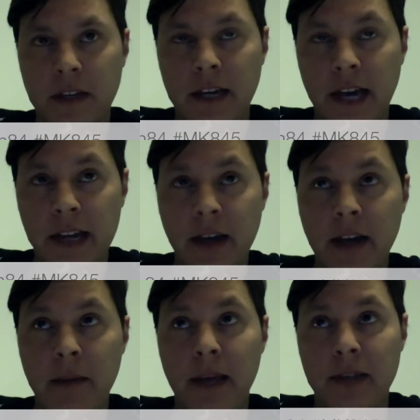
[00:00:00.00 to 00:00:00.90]

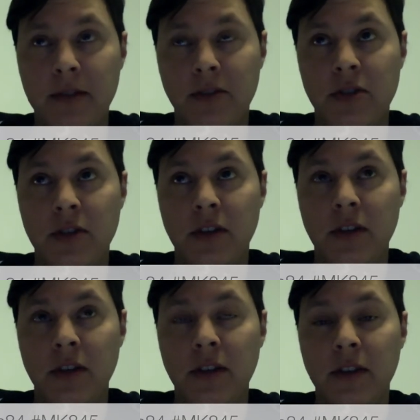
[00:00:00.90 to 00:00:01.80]
Getting a message
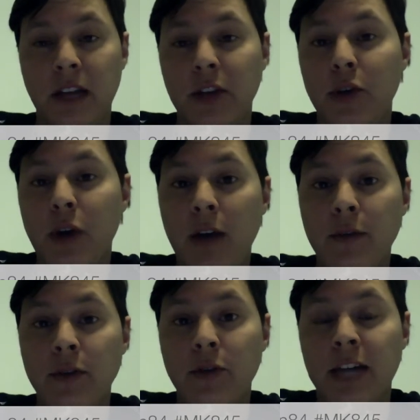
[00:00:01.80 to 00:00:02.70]
that you have
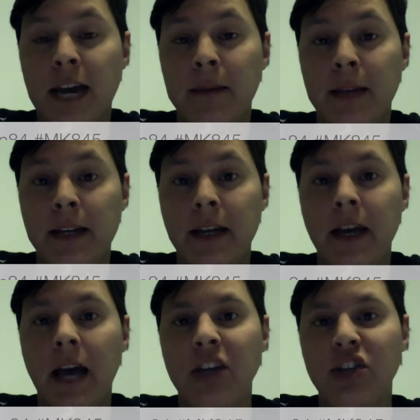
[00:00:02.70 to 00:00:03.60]
in your timeline
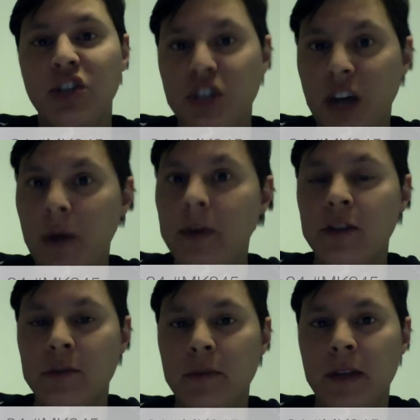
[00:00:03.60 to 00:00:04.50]
and sharing
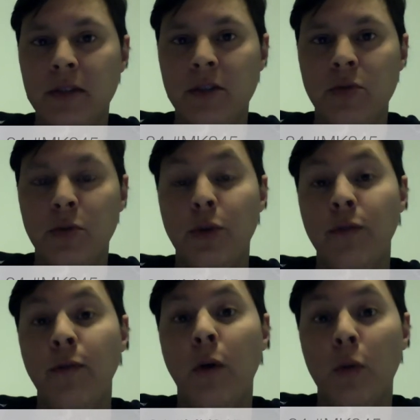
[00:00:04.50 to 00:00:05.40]
this message with your
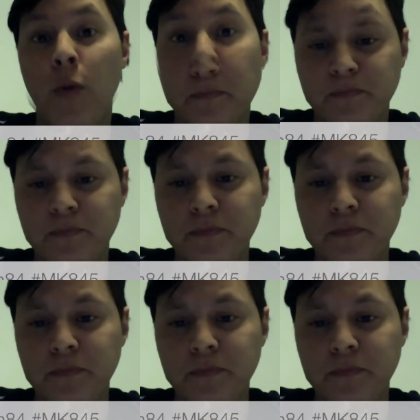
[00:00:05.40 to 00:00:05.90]
followers.